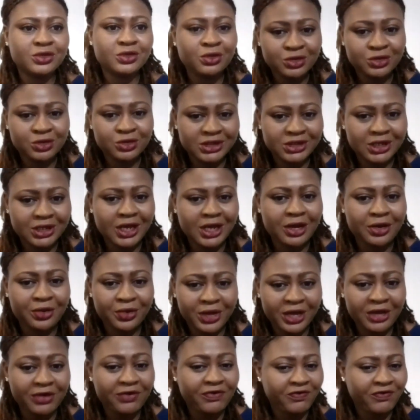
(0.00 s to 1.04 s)
Go to
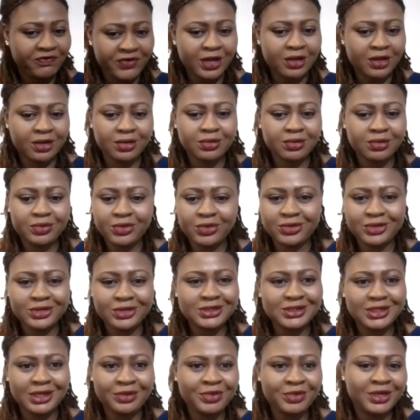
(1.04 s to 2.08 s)
GRE and file,
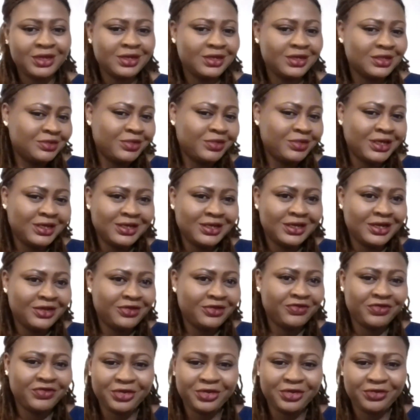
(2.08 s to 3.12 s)
because I mean, it's money
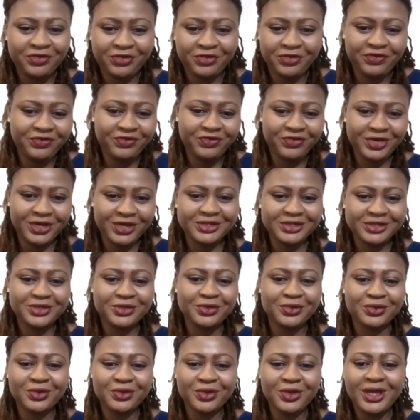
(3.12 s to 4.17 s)
there for you for free.
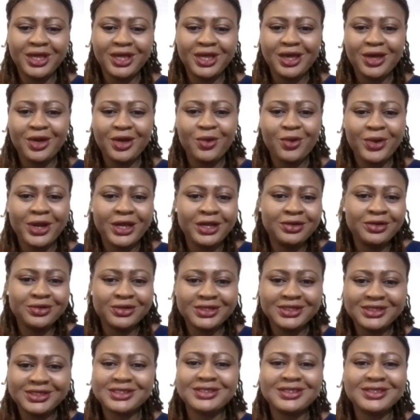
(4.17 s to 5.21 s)
So why
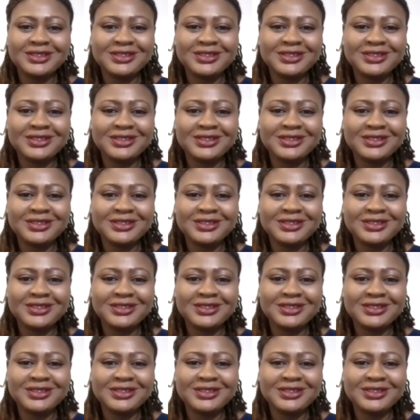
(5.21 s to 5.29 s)
not?